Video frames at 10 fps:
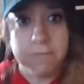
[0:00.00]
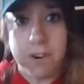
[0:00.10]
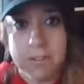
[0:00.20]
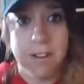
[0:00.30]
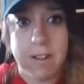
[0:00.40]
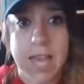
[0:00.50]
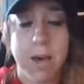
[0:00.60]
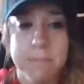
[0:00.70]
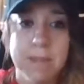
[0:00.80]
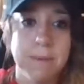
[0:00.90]
further
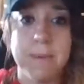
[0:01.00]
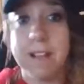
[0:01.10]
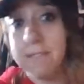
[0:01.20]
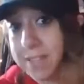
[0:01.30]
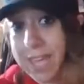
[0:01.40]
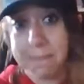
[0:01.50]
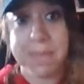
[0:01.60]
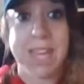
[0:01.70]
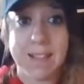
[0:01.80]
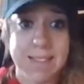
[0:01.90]
help you prepare for the AP
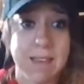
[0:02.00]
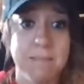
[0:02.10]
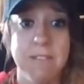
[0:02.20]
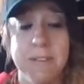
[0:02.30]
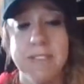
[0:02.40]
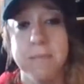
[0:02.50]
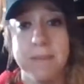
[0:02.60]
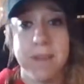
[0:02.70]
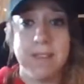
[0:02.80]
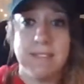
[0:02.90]
exam. So it's a
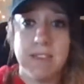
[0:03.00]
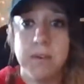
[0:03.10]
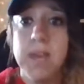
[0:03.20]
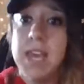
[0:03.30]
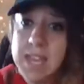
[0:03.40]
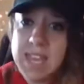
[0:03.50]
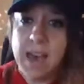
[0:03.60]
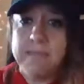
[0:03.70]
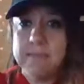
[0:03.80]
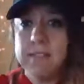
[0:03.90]
win-win. So
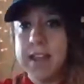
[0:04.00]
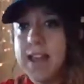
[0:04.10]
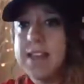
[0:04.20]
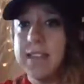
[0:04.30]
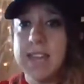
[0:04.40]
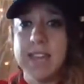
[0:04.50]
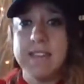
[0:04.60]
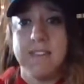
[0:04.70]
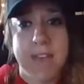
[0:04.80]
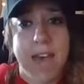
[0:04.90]
yeah, Lana, I think I can
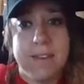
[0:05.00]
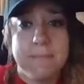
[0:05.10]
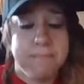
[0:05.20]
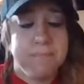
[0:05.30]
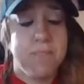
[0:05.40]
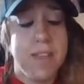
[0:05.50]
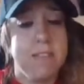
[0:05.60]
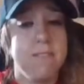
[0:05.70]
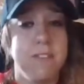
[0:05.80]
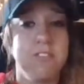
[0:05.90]
do that in
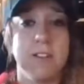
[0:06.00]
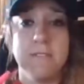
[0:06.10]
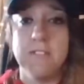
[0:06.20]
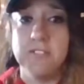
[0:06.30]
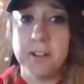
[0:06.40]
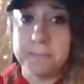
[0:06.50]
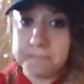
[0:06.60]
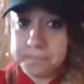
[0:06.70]
the future for sure.